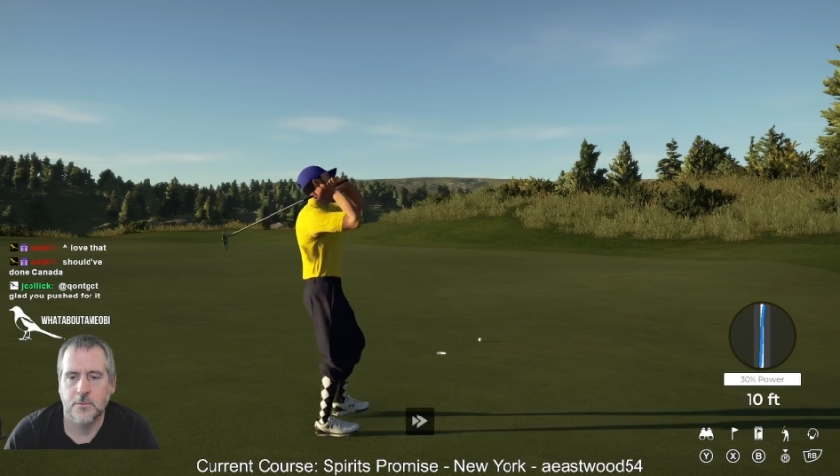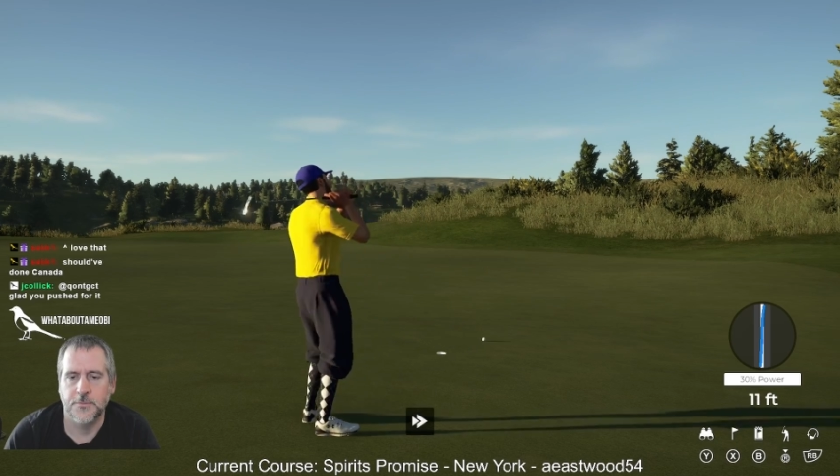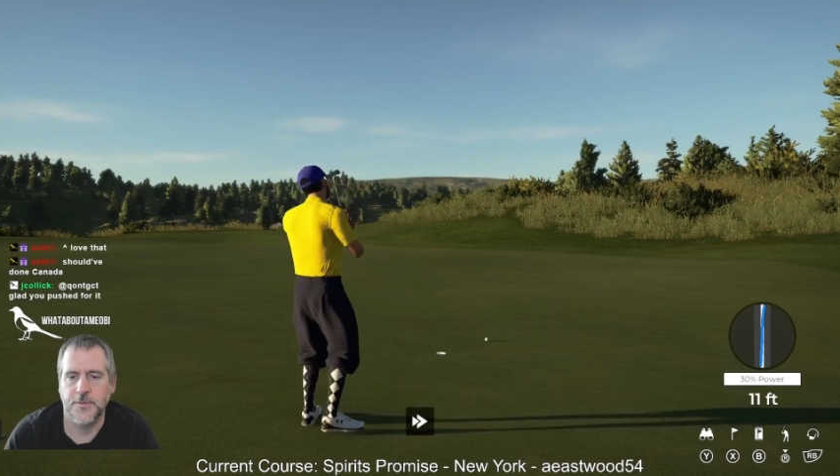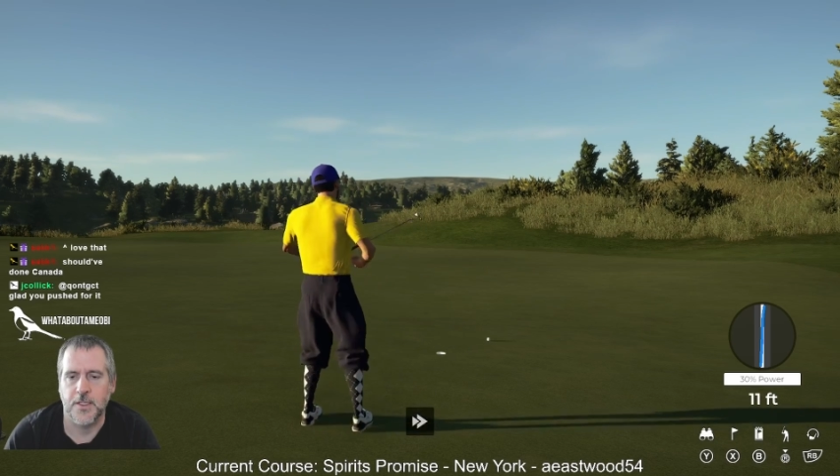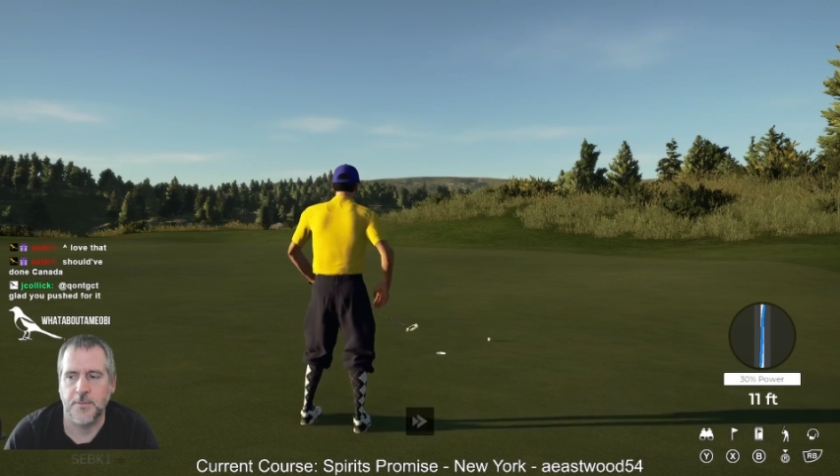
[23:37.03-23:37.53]

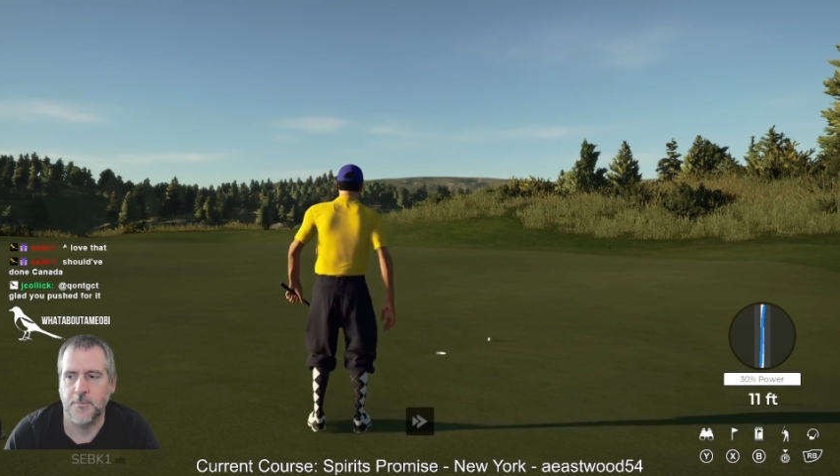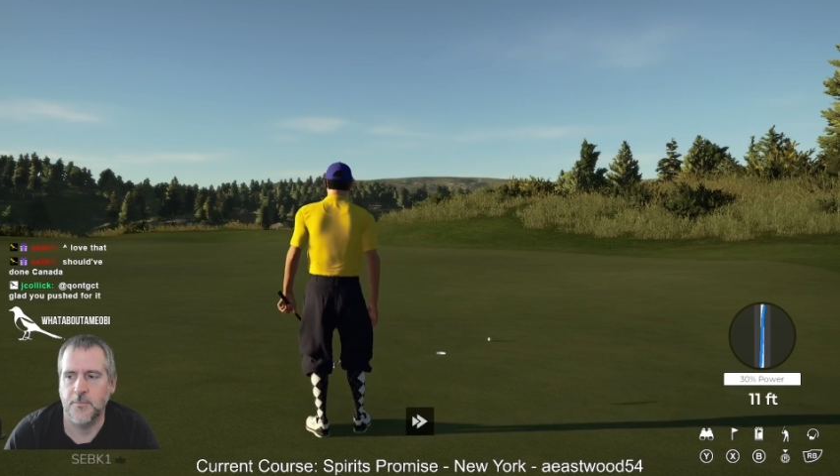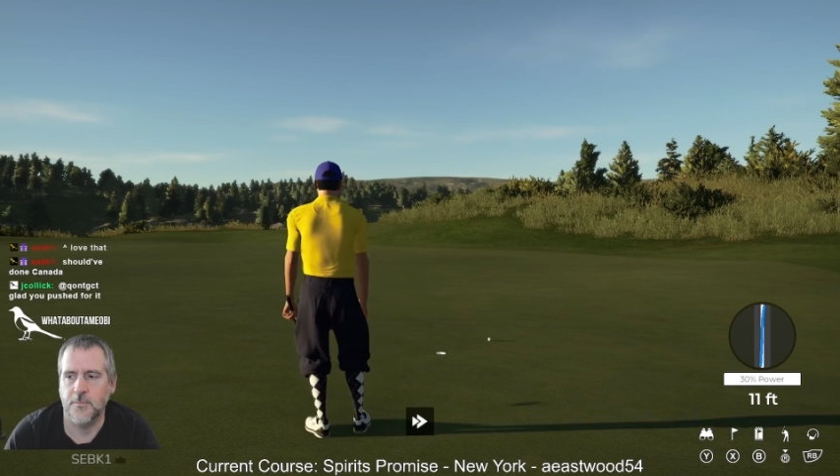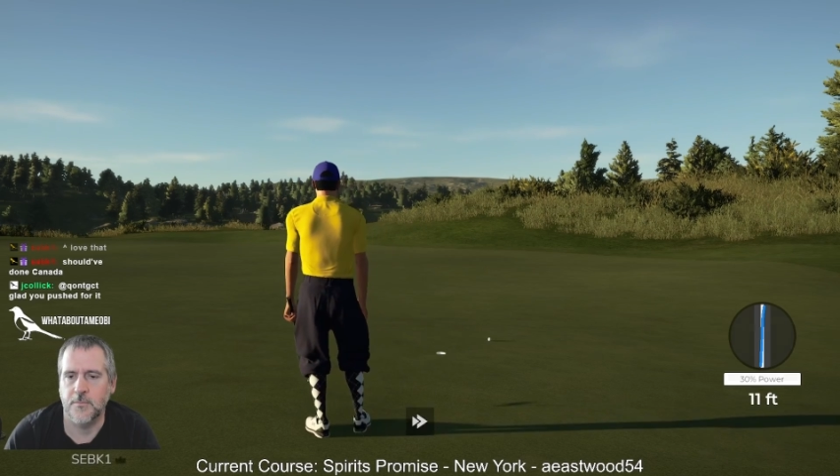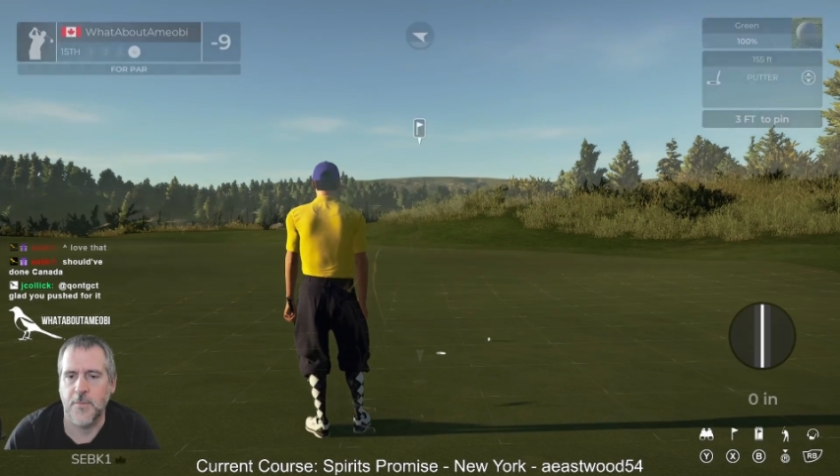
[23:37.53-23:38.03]
like
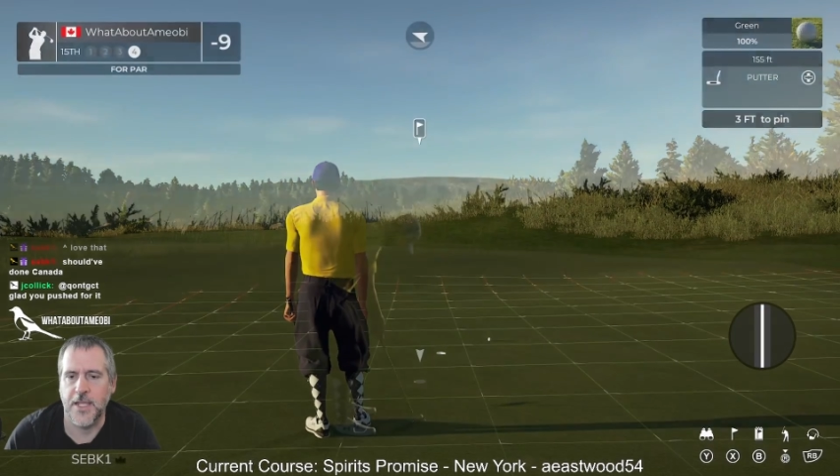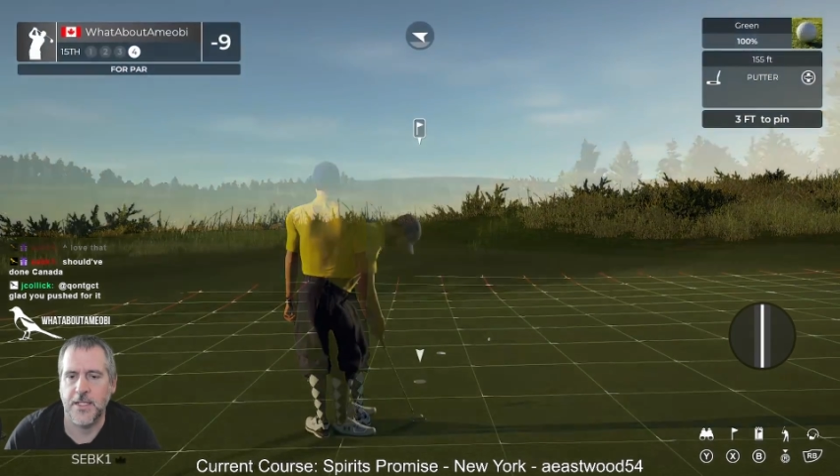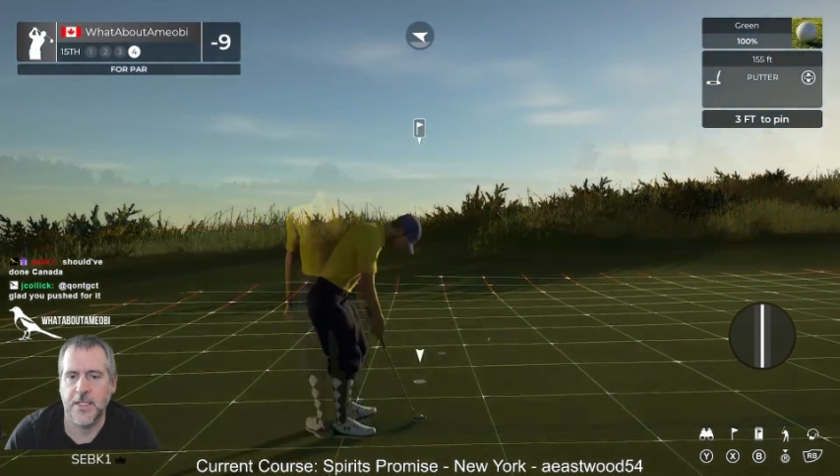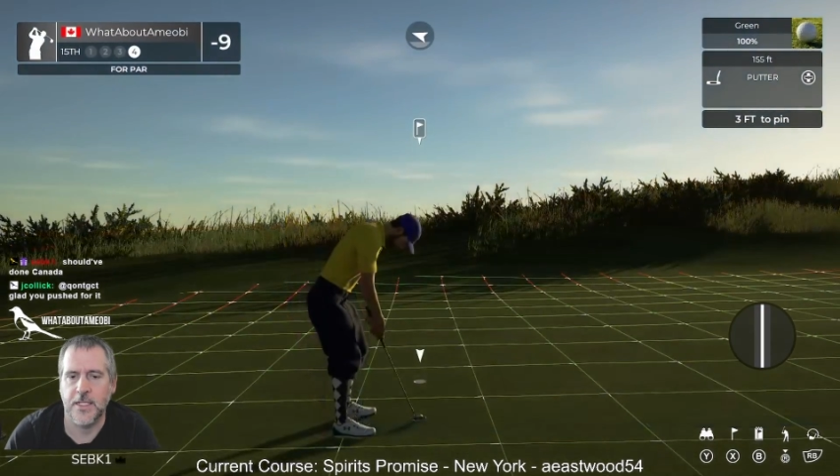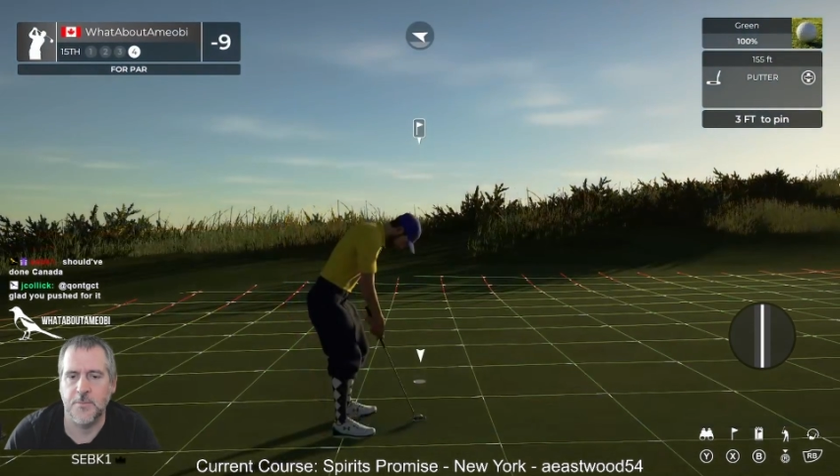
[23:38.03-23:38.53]

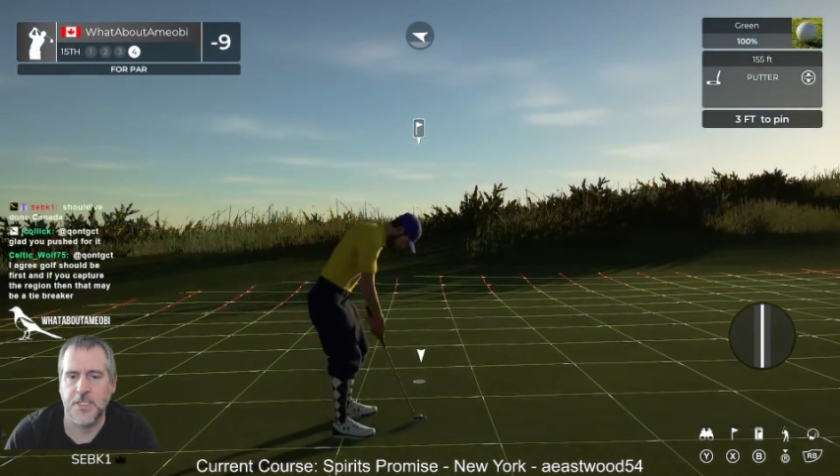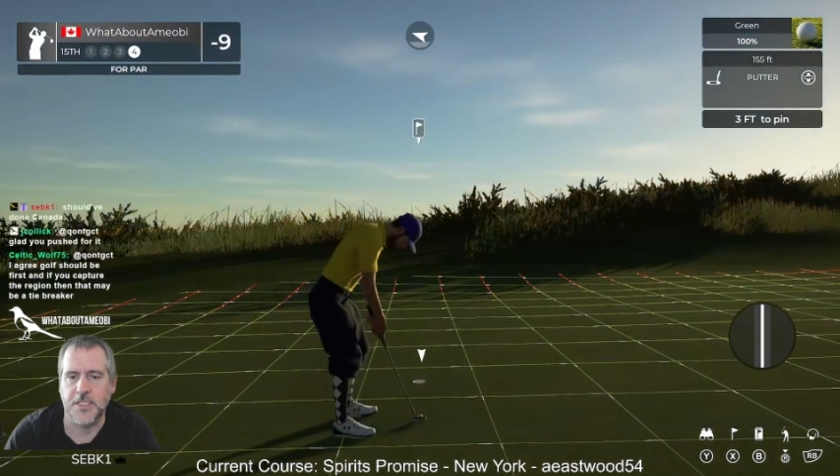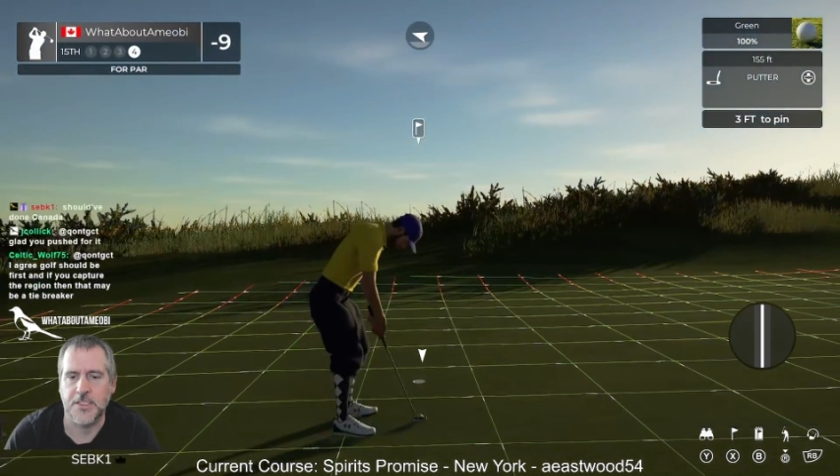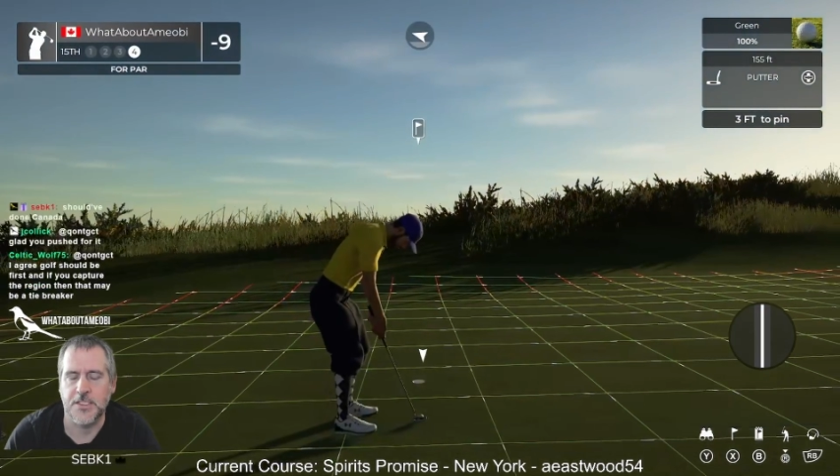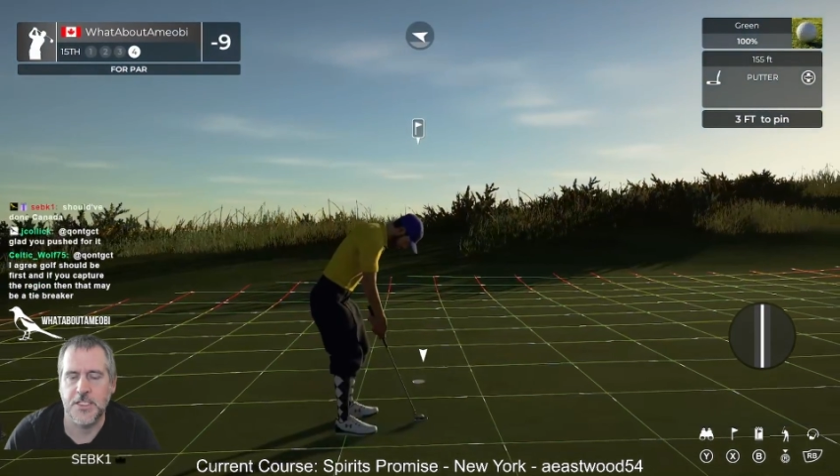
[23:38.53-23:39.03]
mainland
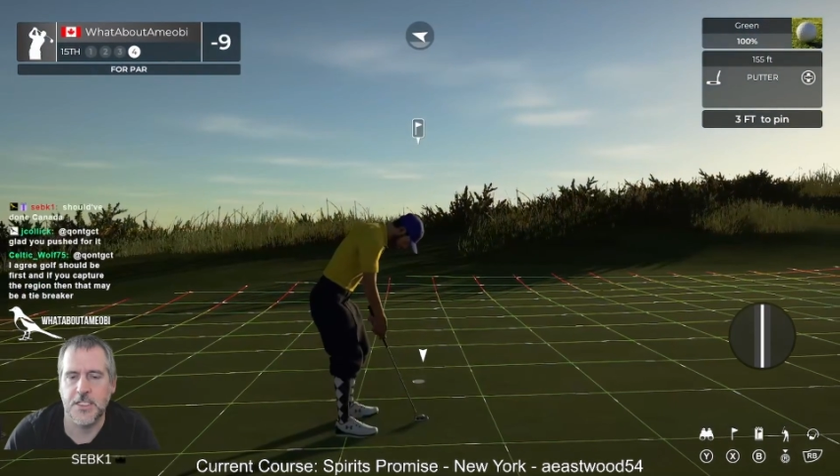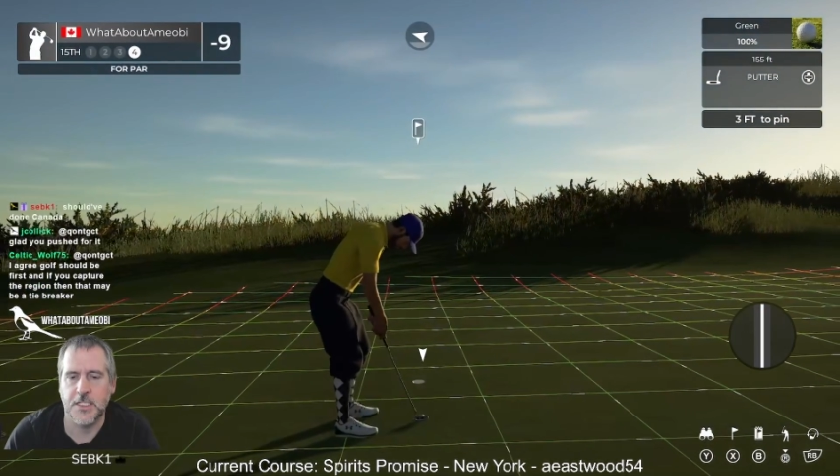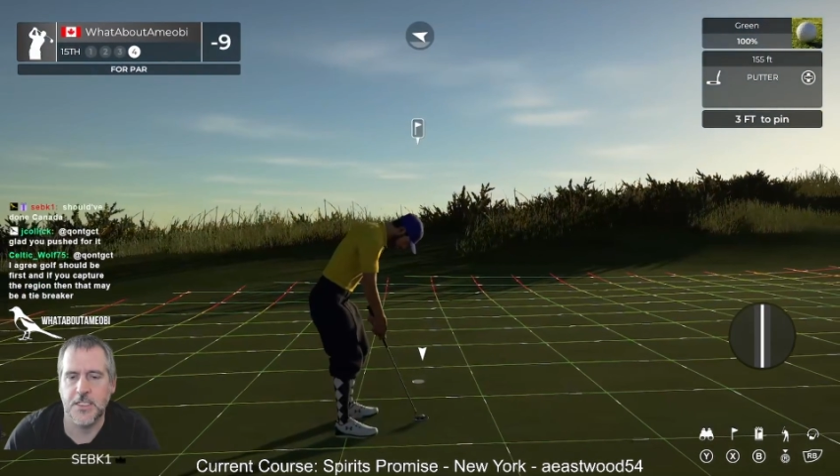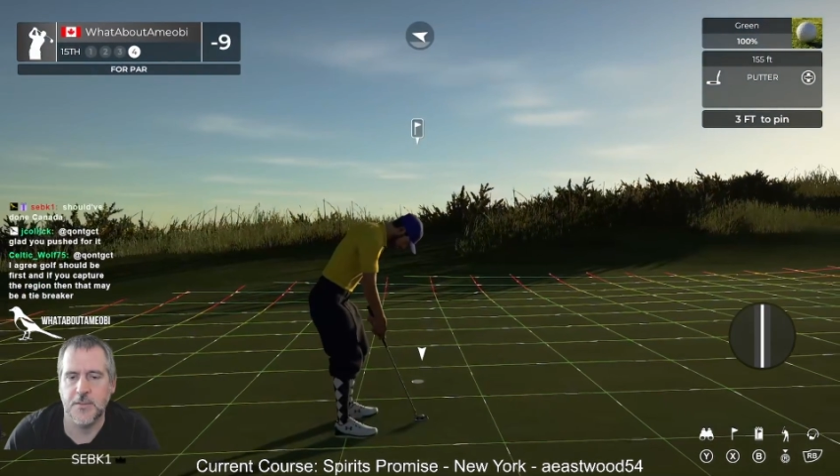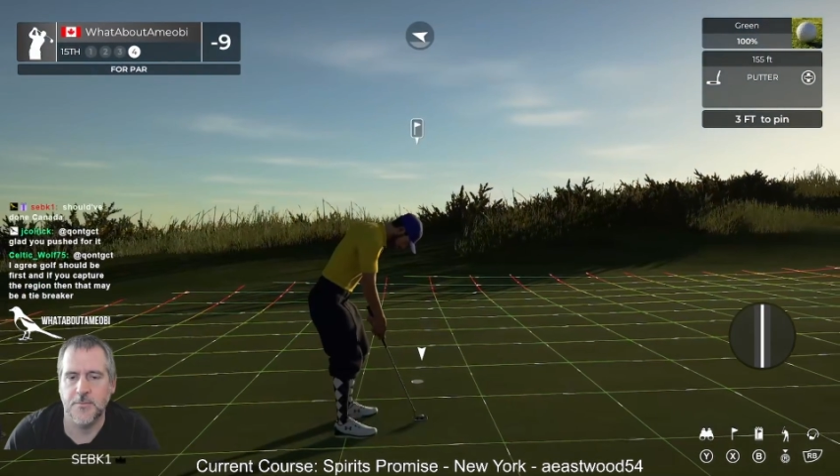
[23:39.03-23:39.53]

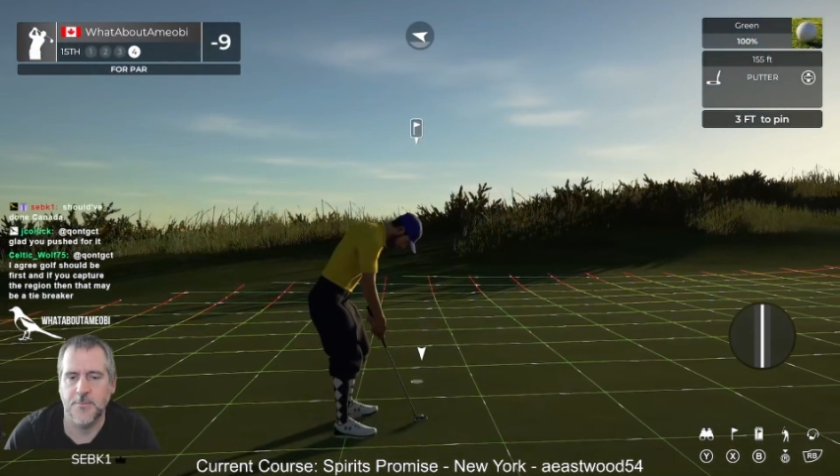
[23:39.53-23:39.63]
BC,